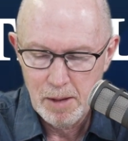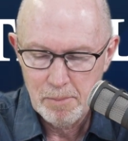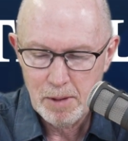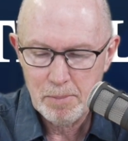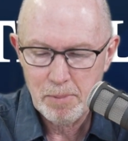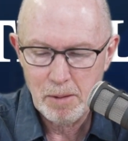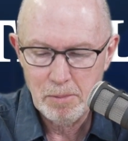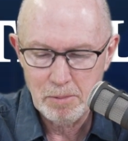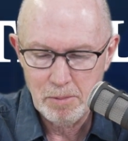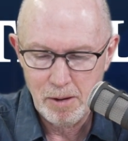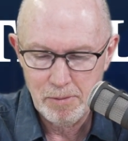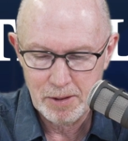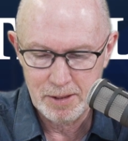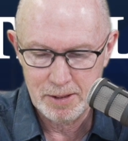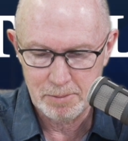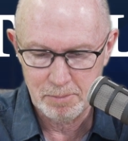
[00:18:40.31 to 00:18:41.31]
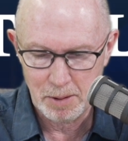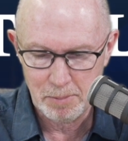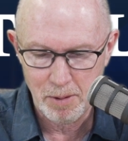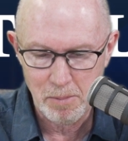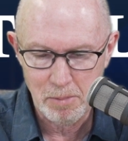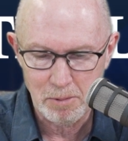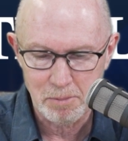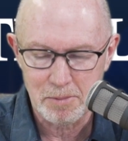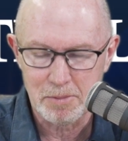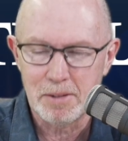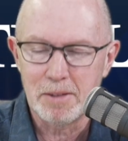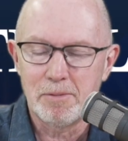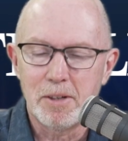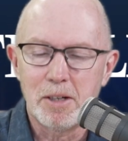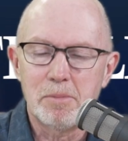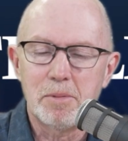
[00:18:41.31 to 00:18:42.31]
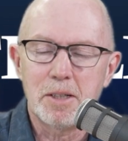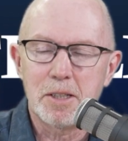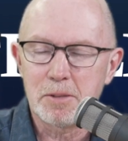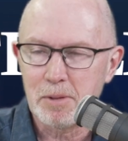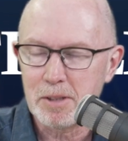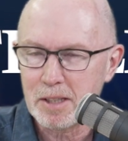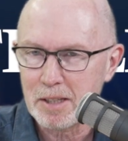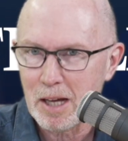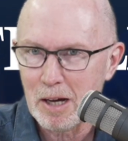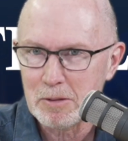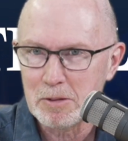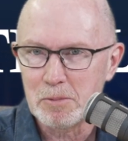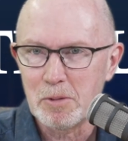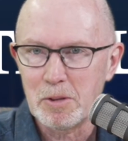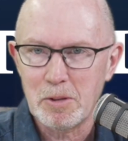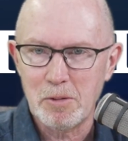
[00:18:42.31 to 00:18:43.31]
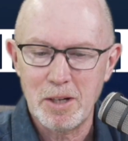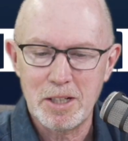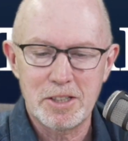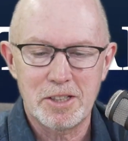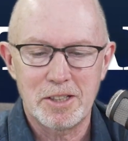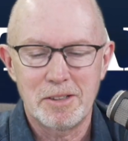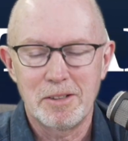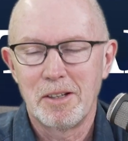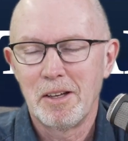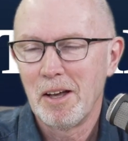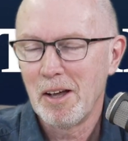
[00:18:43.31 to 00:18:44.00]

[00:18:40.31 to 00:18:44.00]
My problem invariably is with the 1,000-word question.